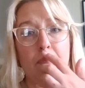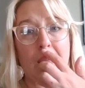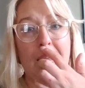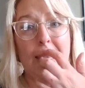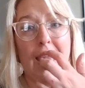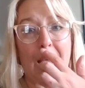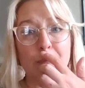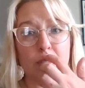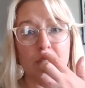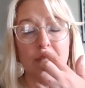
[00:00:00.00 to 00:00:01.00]
making
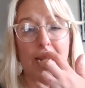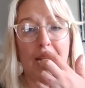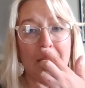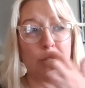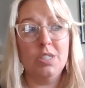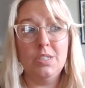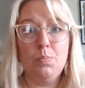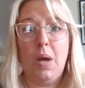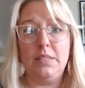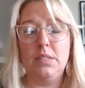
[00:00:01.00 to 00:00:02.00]
capsules of that. I
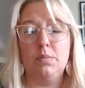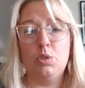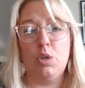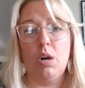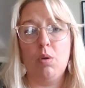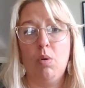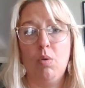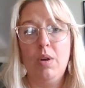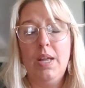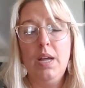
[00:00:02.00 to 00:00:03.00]
just bought some charcoal.